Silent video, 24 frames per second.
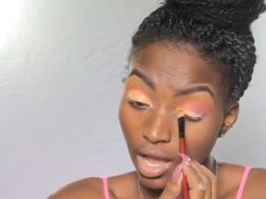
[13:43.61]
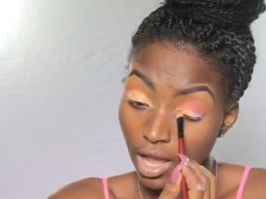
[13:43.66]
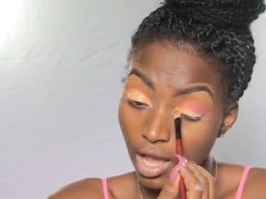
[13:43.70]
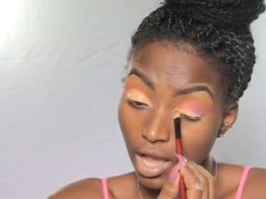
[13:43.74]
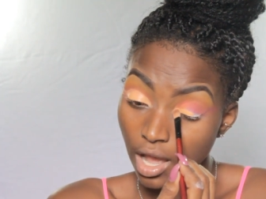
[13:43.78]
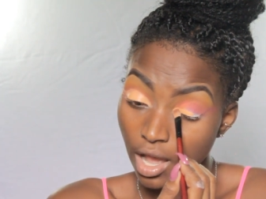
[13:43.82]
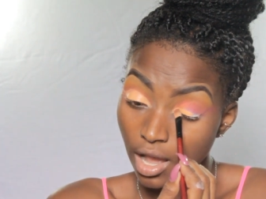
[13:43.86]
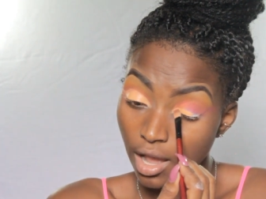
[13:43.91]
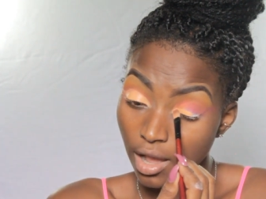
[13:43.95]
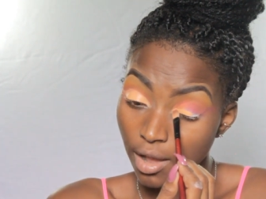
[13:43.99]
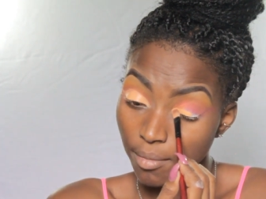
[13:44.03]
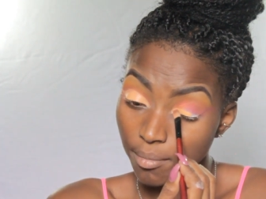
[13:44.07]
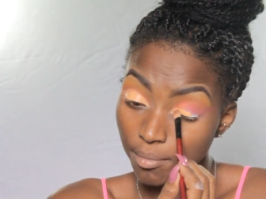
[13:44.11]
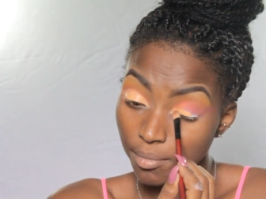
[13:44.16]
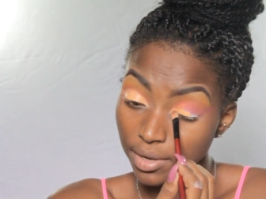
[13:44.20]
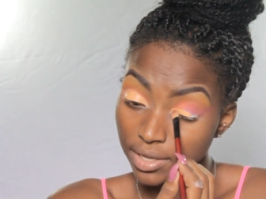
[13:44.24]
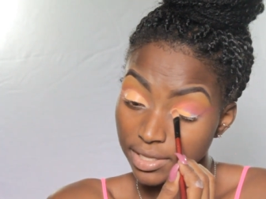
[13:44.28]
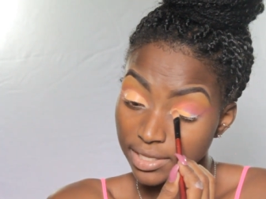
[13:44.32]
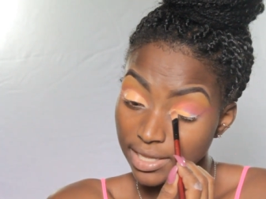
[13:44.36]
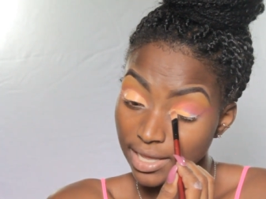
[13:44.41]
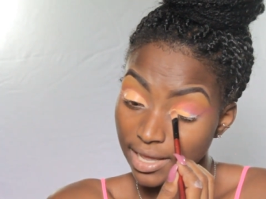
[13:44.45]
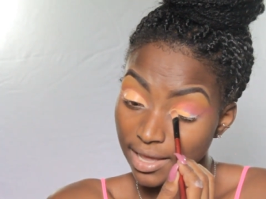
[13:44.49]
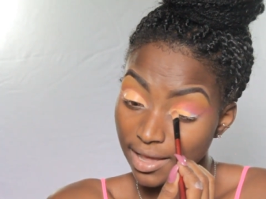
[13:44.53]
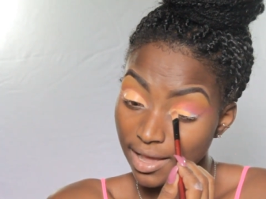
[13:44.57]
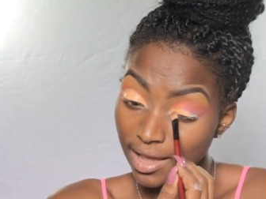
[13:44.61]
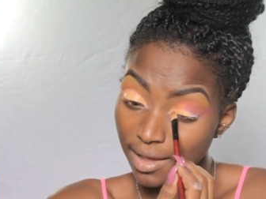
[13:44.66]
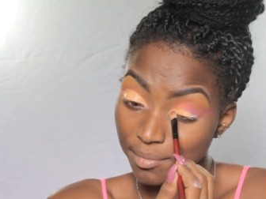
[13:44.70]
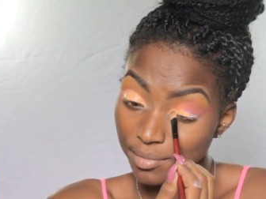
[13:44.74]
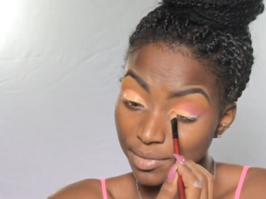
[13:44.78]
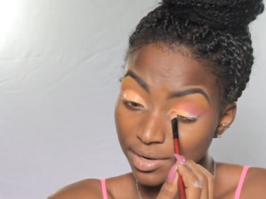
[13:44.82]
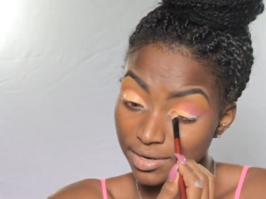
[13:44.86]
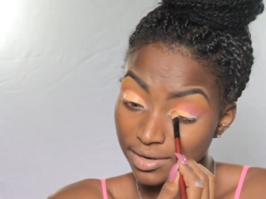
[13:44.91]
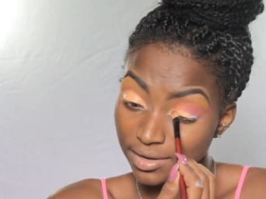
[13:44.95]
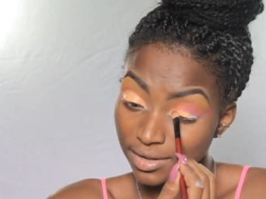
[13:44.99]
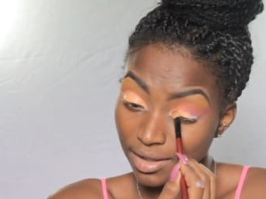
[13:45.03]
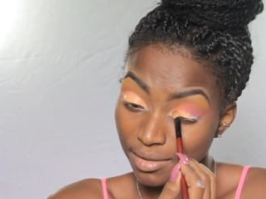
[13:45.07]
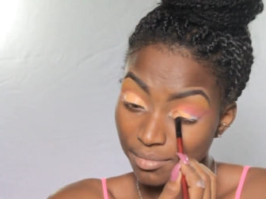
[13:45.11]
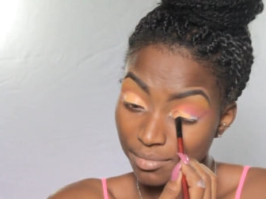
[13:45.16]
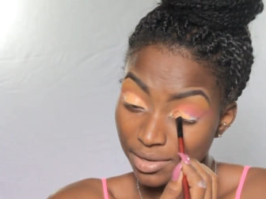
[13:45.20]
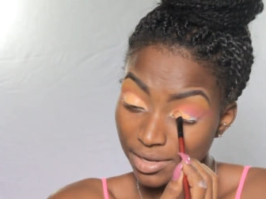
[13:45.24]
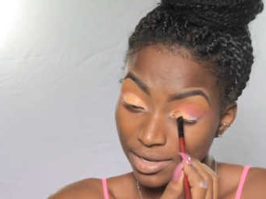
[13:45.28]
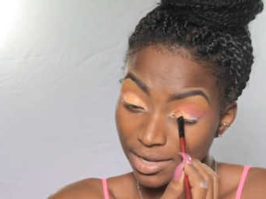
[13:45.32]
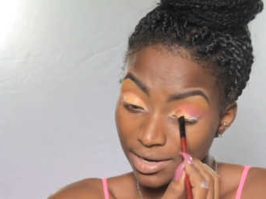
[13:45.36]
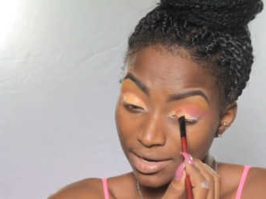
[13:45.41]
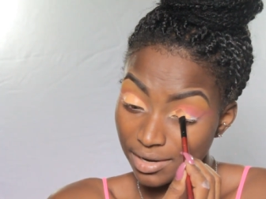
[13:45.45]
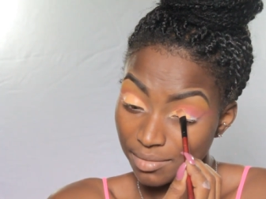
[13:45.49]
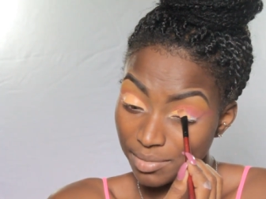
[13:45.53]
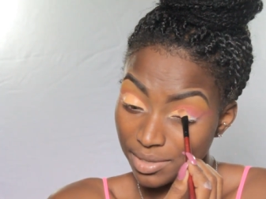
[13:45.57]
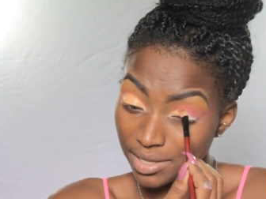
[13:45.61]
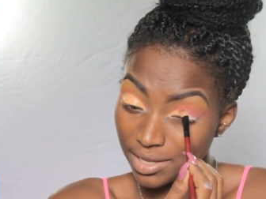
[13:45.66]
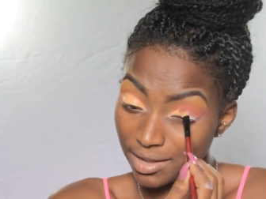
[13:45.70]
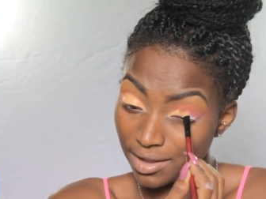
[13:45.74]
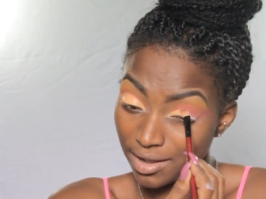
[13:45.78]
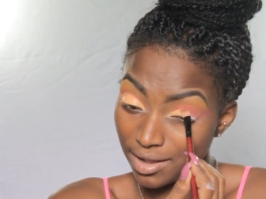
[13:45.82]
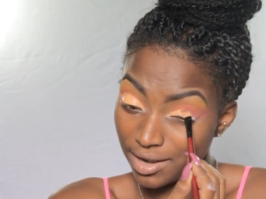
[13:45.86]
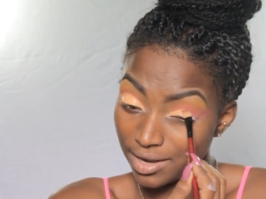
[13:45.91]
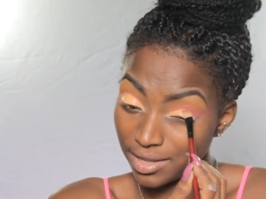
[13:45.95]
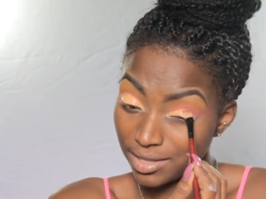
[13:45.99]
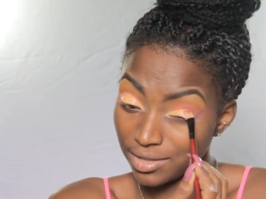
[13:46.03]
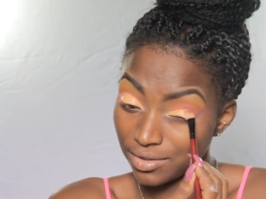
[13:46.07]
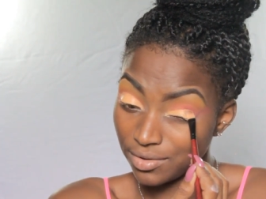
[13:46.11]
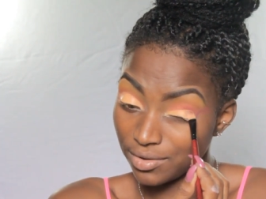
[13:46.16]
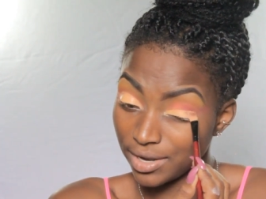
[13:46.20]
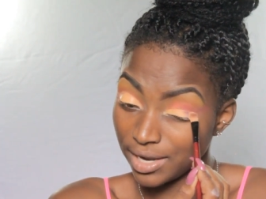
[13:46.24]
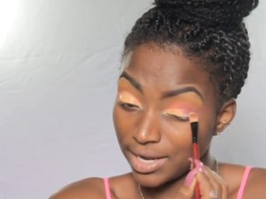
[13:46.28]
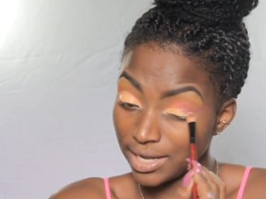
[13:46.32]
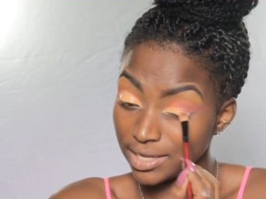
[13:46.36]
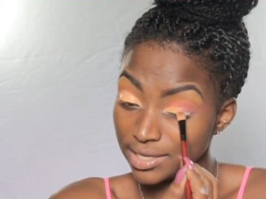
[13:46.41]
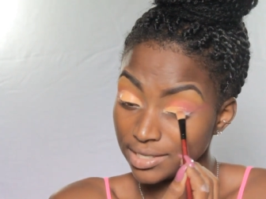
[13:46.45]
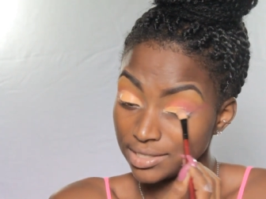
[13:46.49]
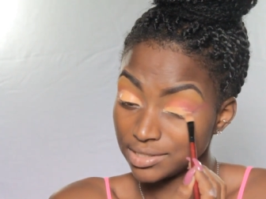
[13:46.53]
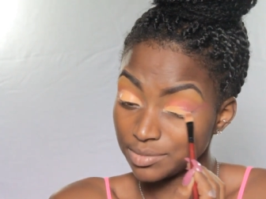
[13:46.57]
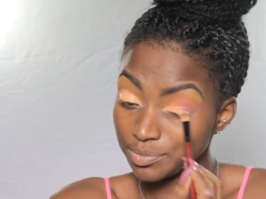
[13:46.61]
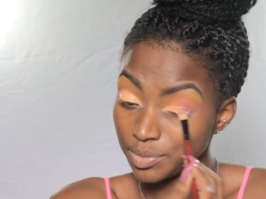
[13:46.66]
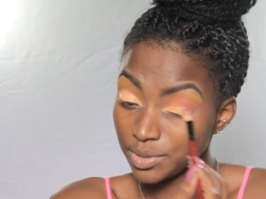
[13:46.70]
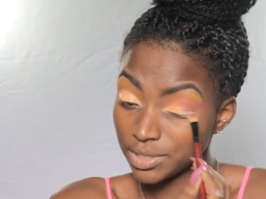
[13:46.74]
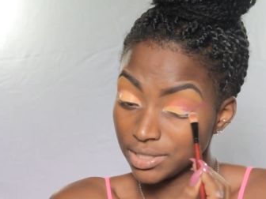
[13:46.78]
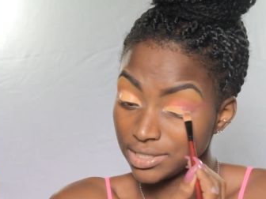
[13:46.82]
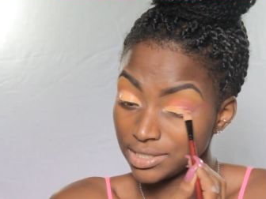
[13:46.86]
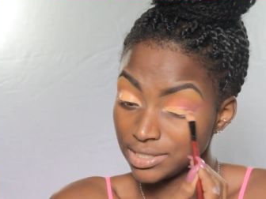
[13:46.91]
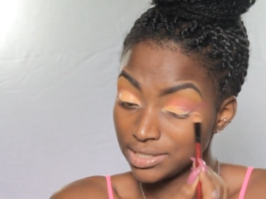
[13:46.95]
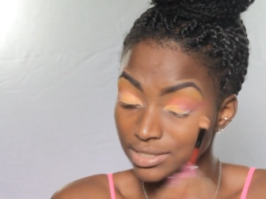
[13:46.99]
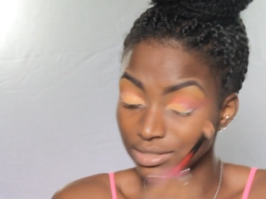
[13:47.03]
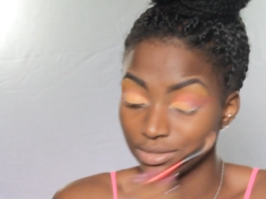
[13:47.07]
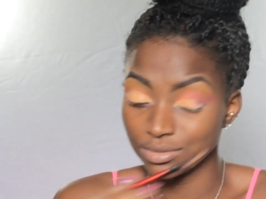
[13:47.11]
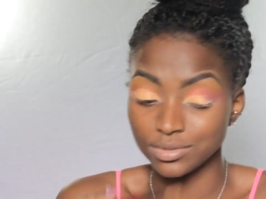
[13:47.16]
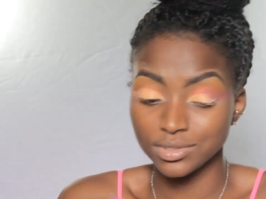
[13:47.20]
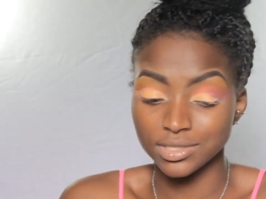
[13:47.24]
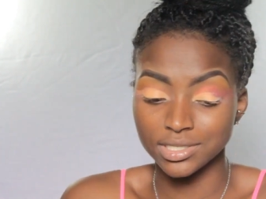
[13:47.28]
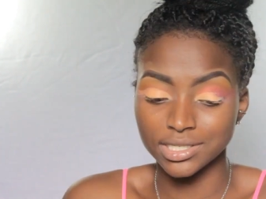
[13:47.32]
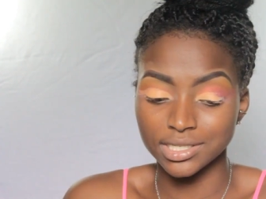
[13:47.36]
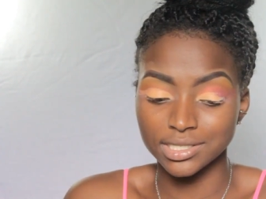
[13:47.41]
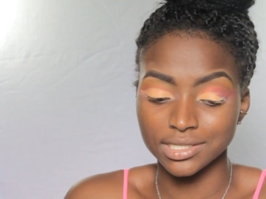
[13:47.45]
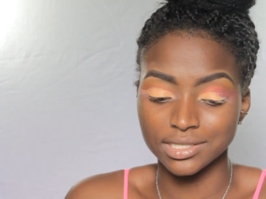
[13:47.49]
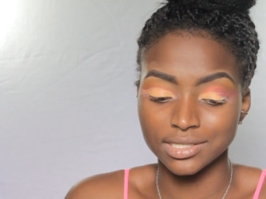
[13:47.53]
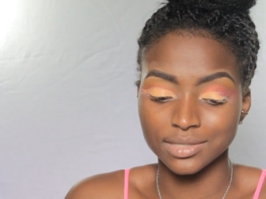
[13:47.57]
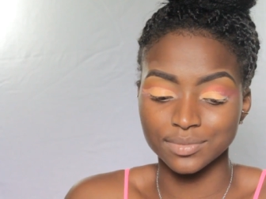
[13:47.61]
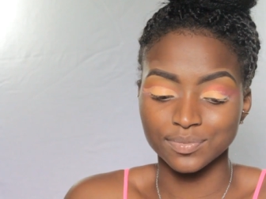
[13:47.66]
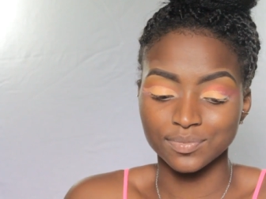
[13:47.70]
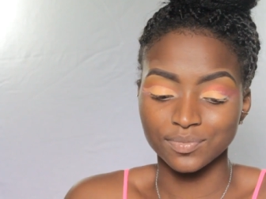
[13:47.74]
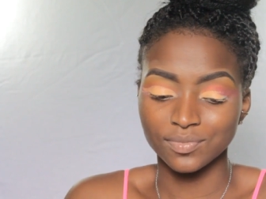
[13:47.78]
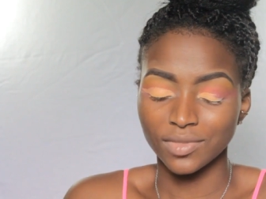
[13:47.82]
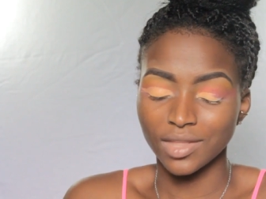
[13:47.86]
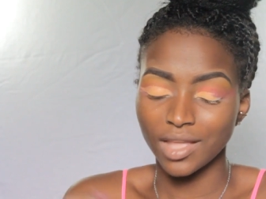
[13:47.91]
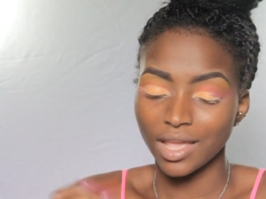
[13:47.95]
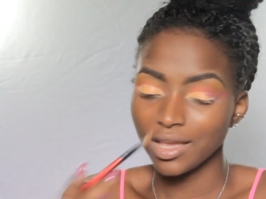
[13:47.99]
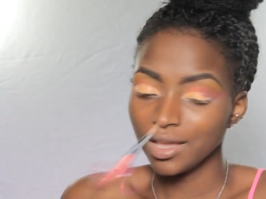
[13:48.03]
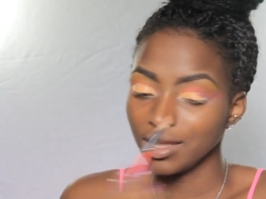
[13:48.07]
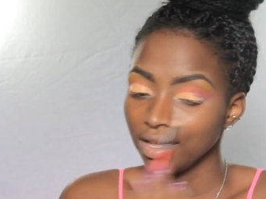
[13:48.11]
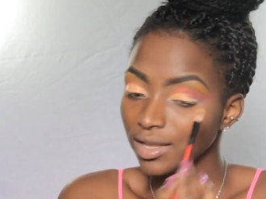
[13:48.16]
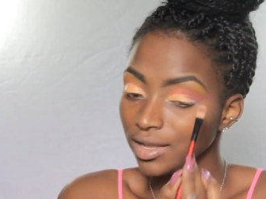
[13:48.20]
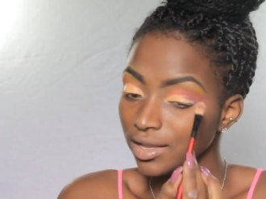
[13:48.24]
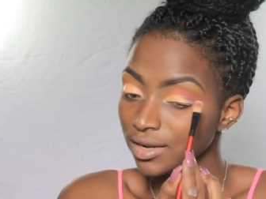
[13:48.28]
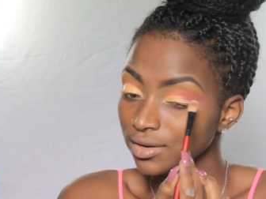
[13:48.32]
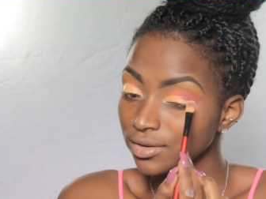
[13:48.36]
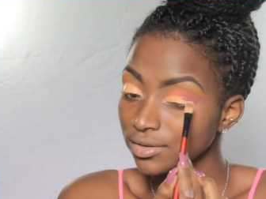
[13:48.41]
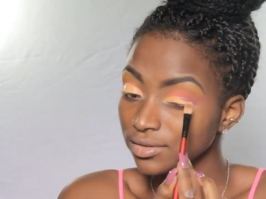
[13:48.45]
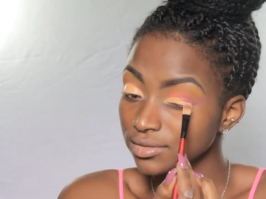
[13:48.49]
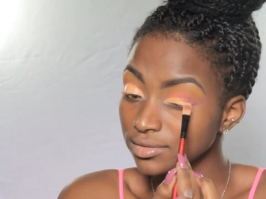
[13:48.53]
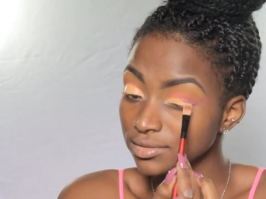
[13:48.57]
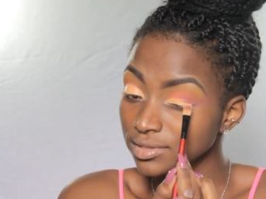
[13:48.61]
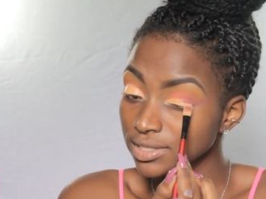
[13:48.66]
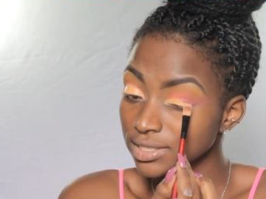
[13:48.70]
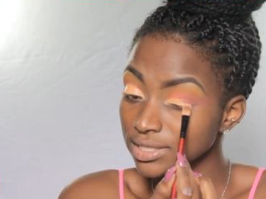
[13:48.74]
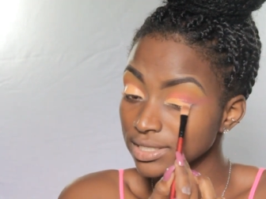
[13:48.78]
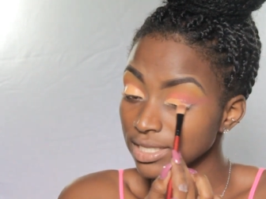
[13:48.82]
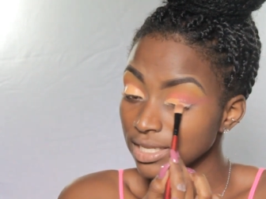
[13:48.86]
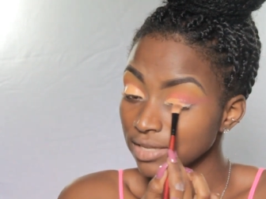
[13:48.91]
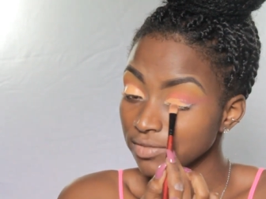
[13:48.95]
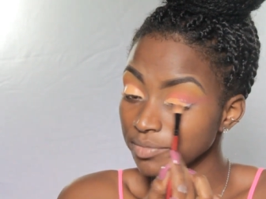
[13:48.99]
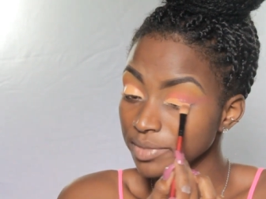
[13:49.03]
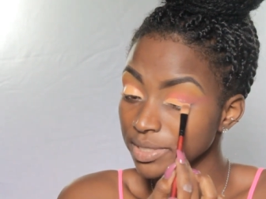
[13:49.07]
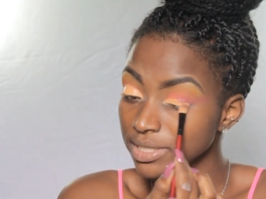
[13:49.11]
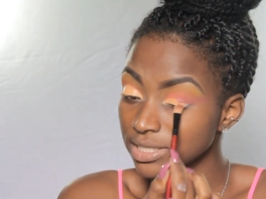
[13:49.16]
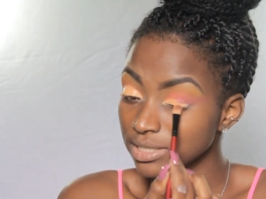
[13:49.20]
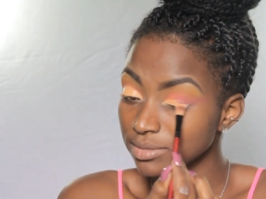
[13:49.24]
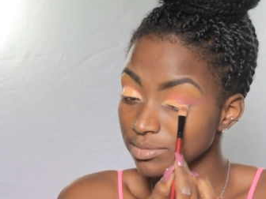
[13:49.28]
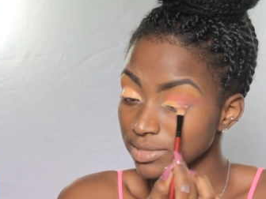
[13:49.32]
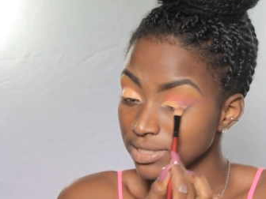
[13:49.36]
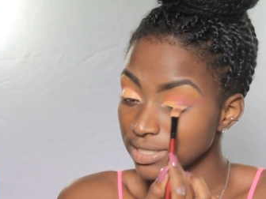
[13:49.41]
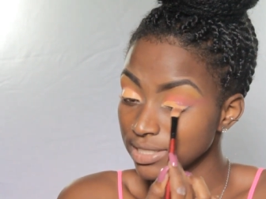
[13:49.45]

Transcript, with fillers: But yeah, I'm gonna be calling you guys pretty soon. Just, you know, just give me some